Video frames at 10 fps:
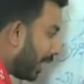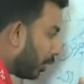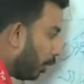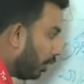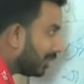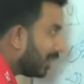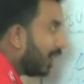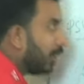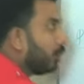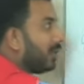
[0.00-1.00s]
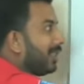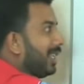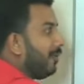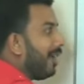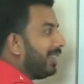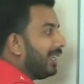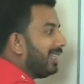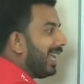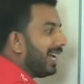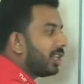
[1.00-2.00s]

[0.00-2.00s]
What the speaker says: their goals to see whether they